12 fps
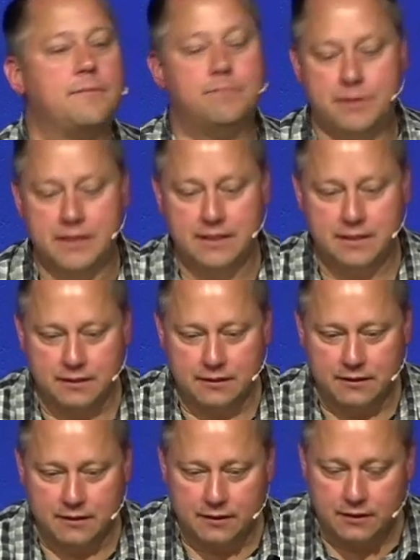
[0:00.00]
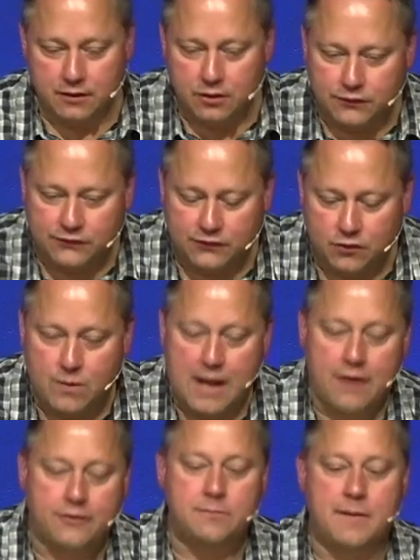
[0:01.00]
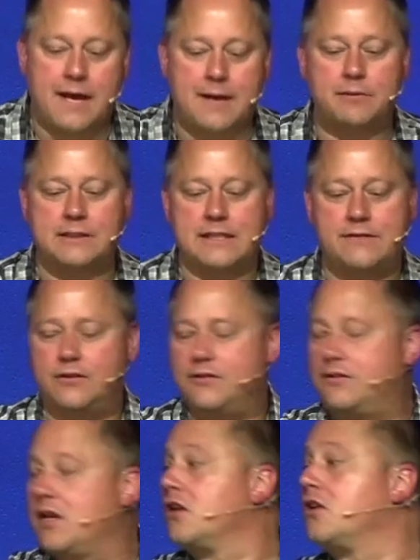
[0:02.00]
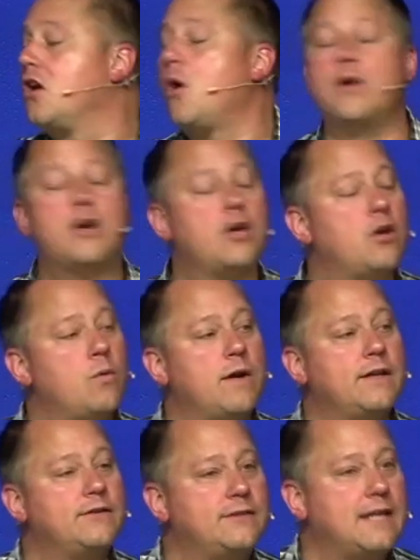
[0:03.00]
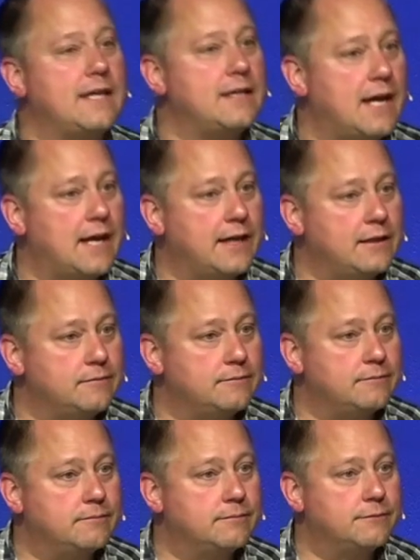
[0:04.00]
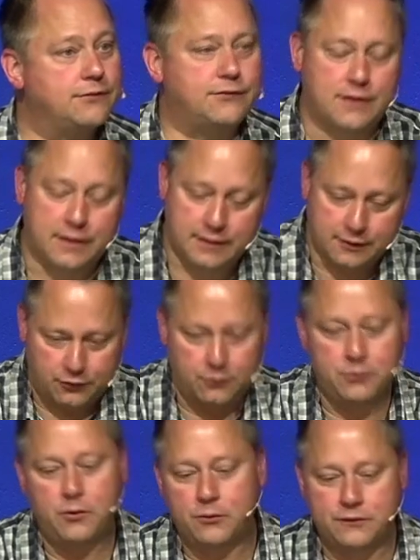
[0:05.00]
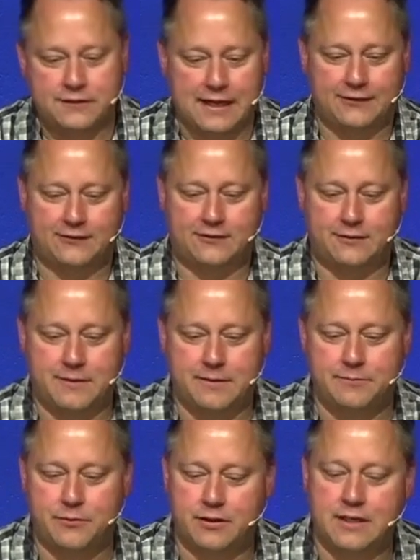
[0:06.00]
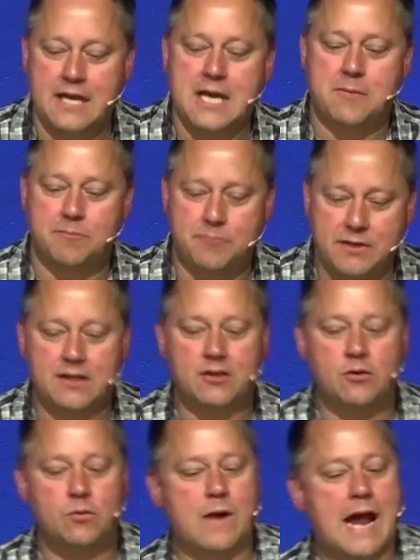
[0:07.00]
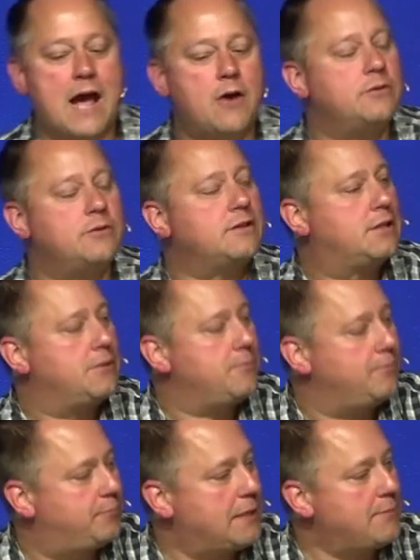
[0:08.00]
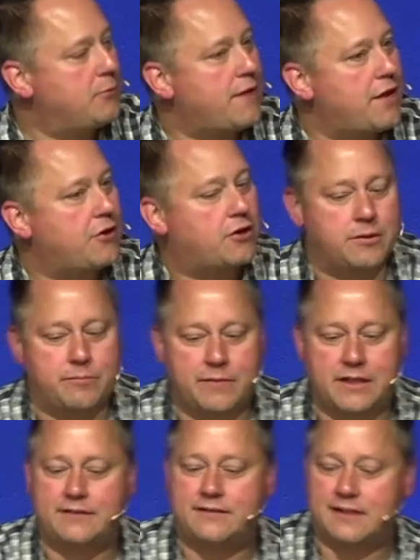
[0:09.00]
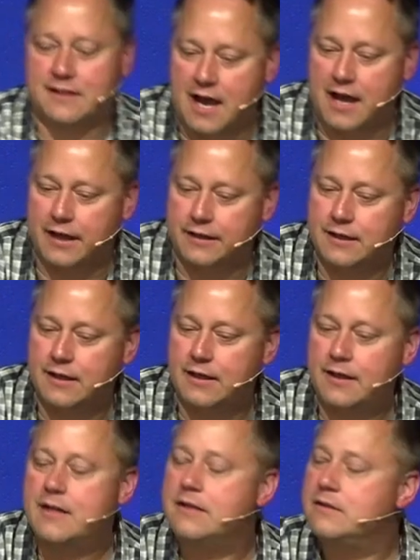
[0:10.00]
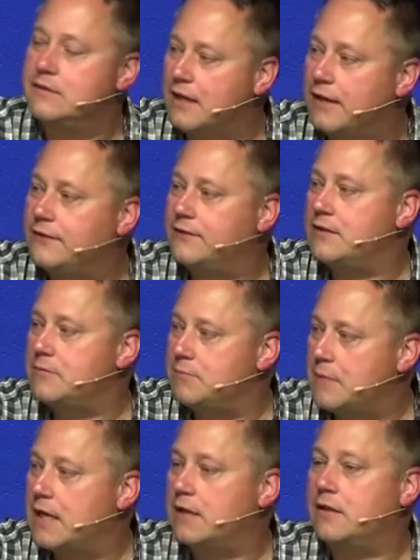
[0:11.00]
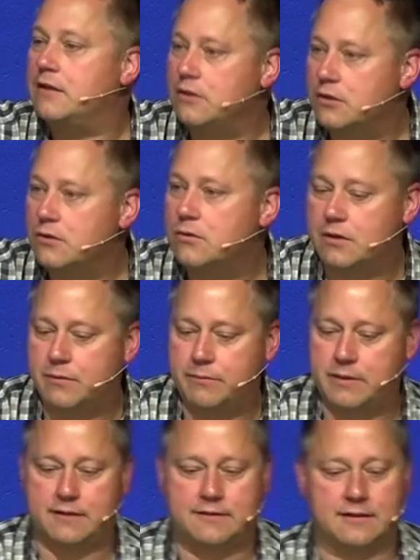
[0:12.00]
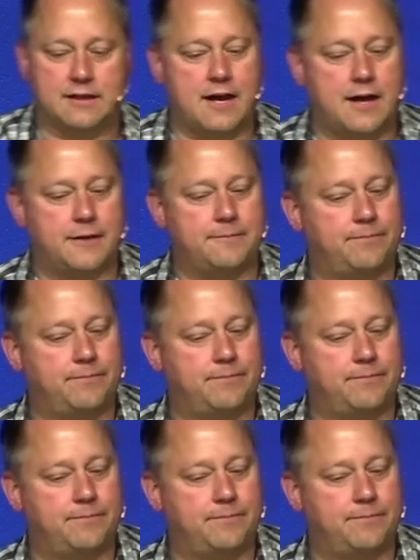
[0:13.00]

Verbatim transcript: being, you know, surrounded by believers, going on a Wednesday night, studying through an Old Testament book, being around com- people that are committed to God doesn't make you committed to God.